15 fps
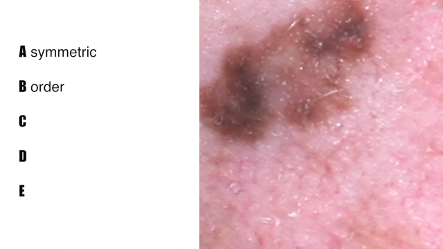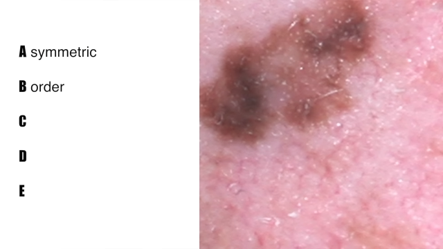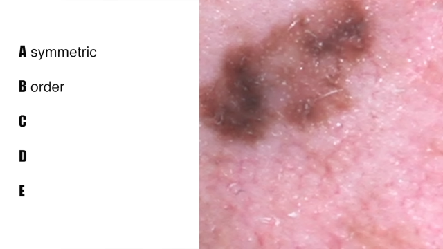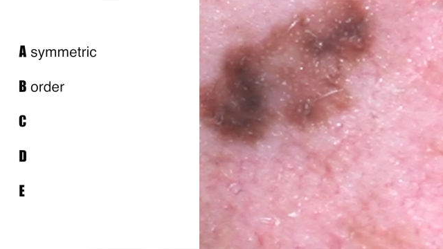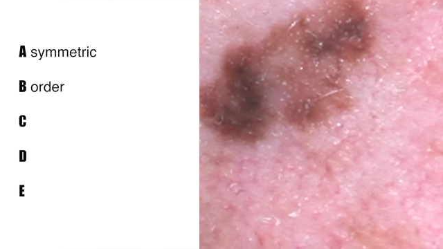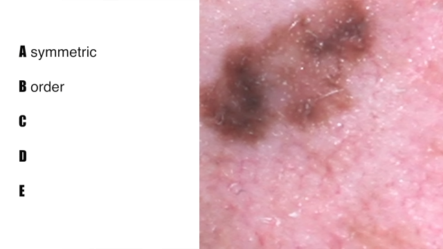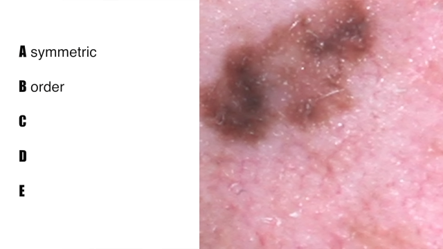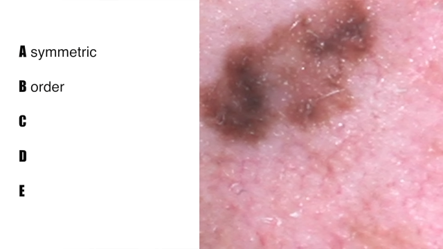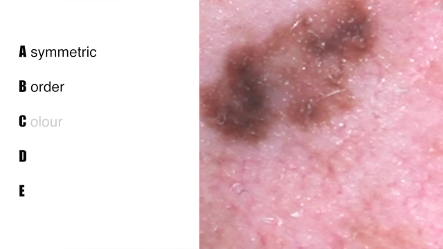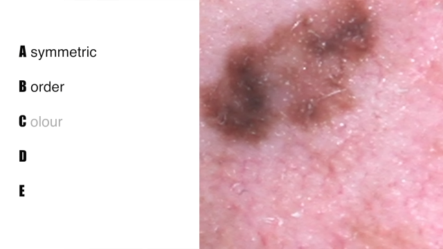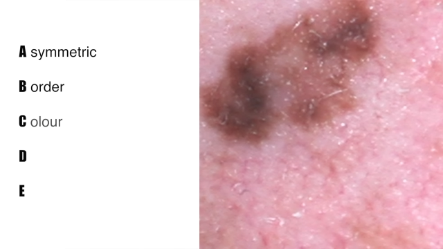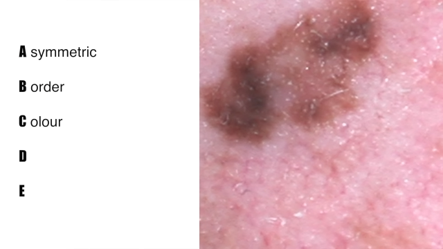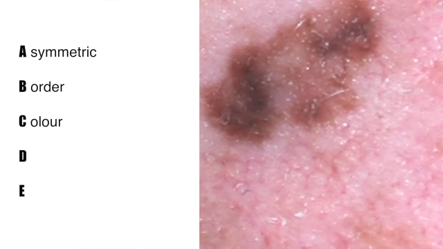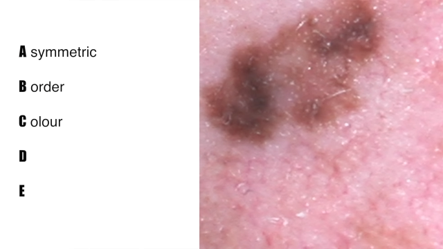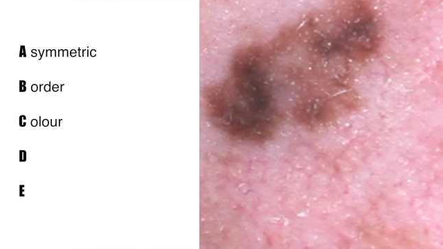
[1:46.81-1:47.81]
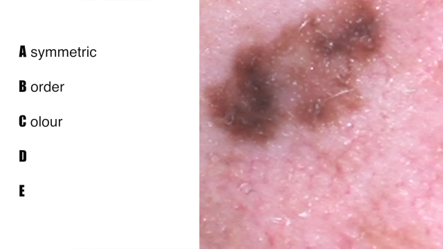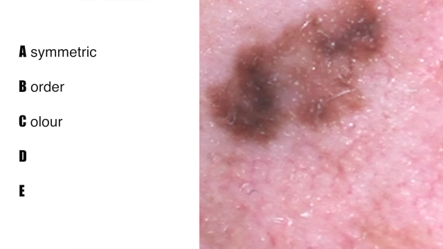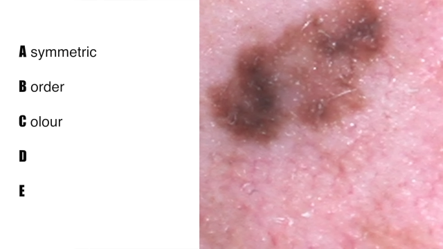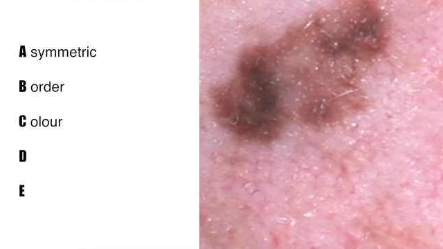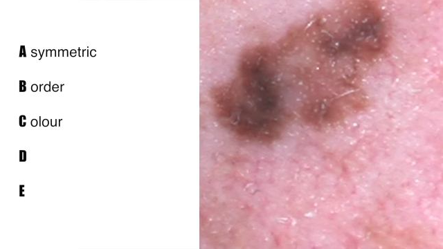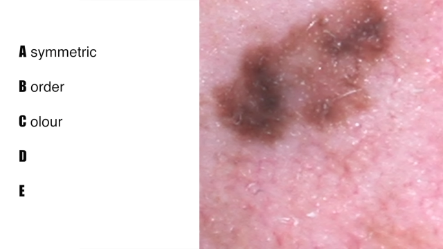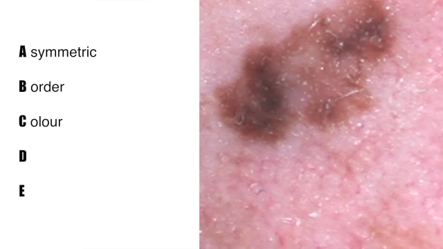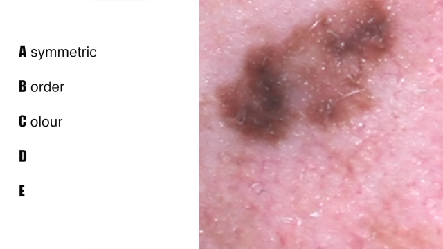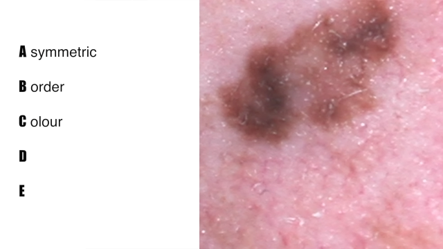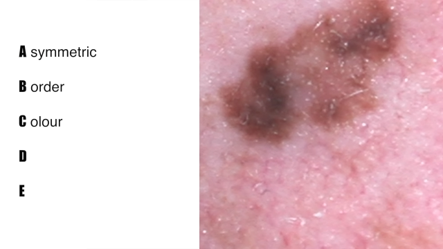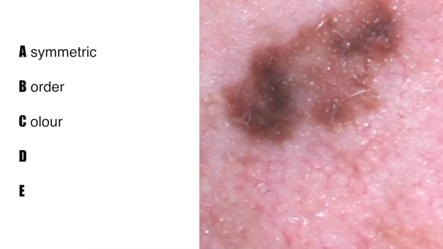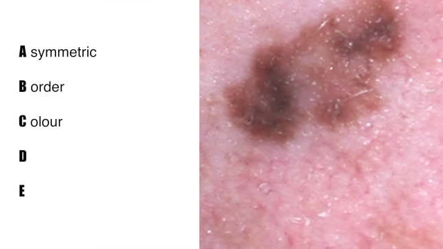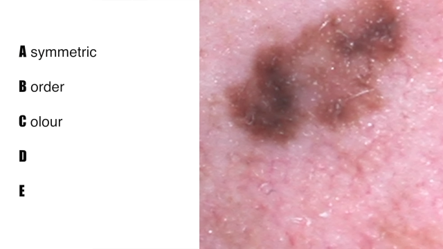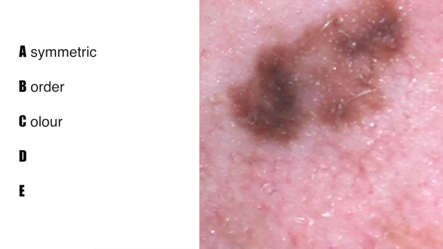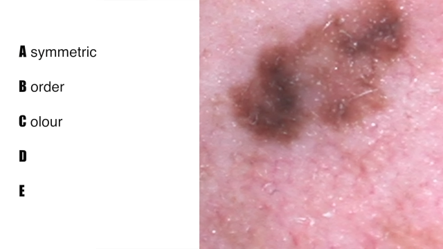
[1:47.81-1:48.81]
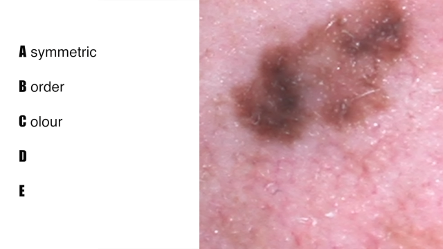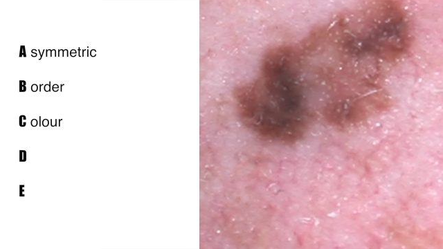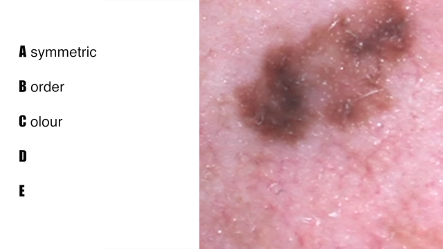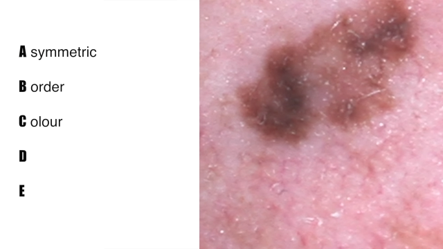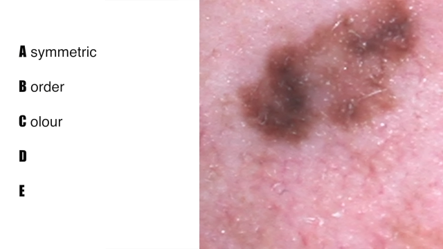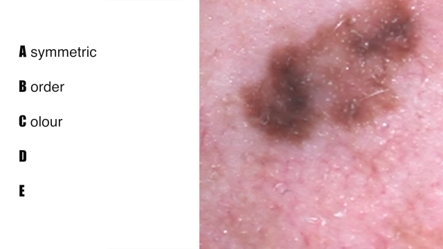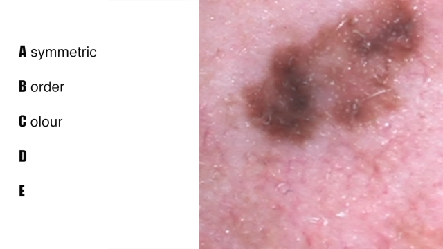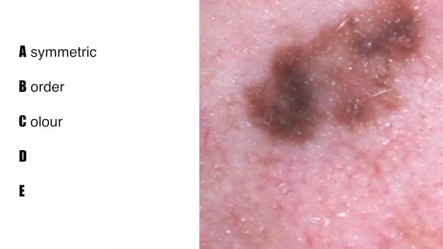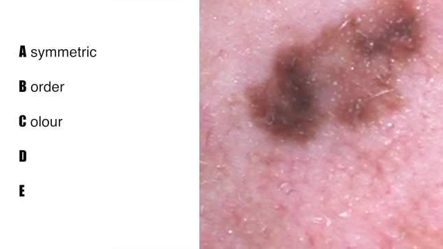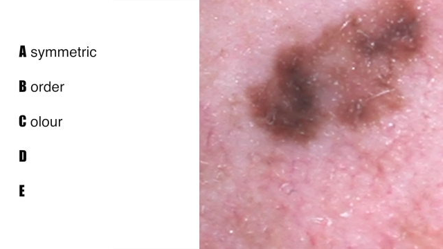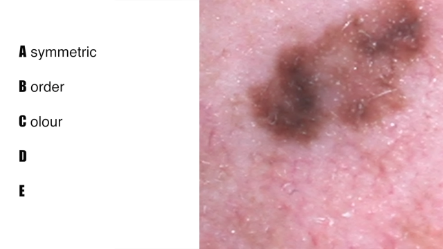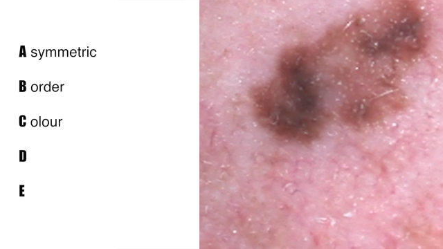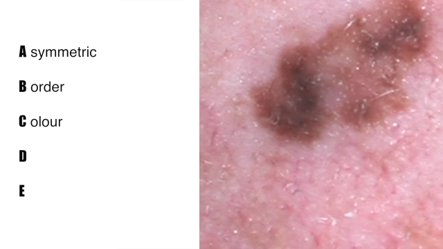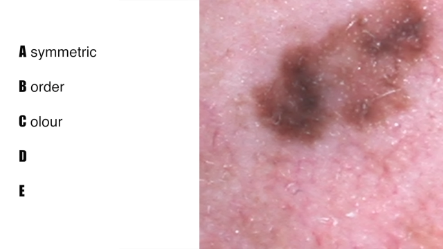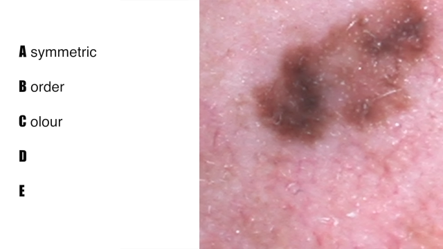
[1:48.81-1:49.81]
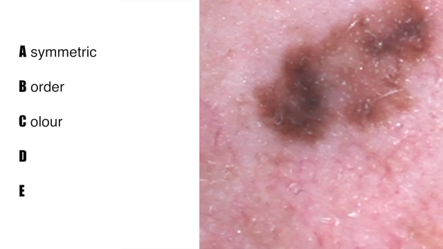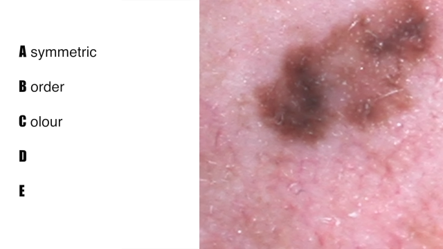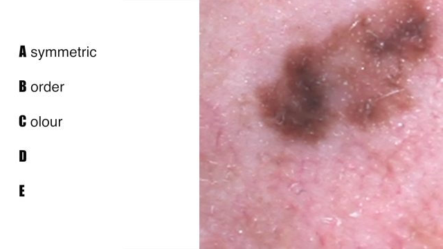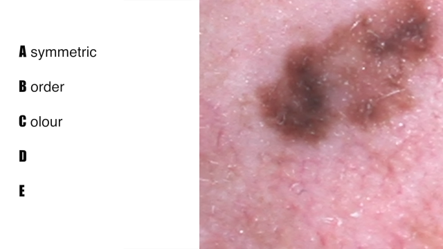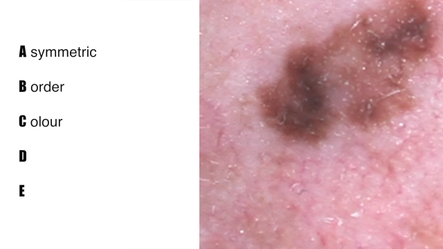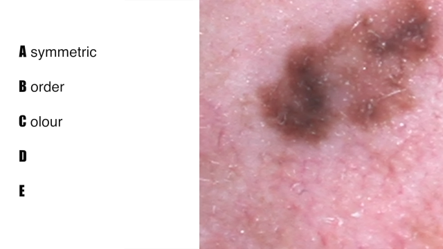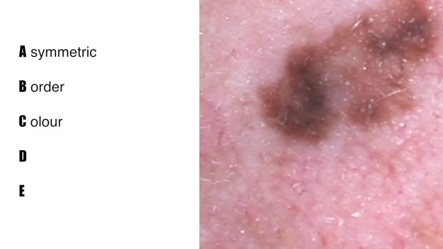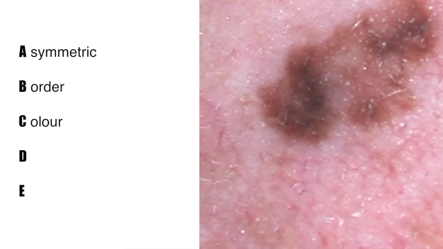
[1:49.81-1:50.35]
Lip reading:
(no speaker visible)